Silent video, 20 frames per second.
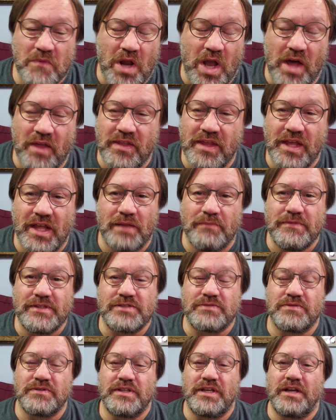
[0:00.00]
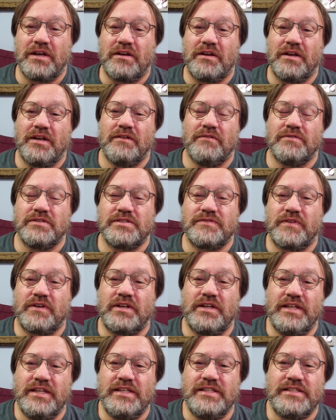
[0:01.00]
elements were there. It was
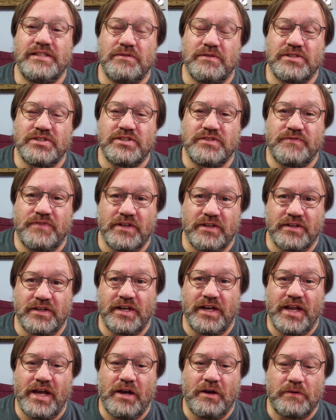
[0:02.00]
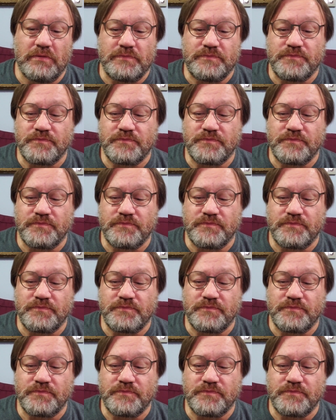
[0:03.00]
very easy once you figured it out.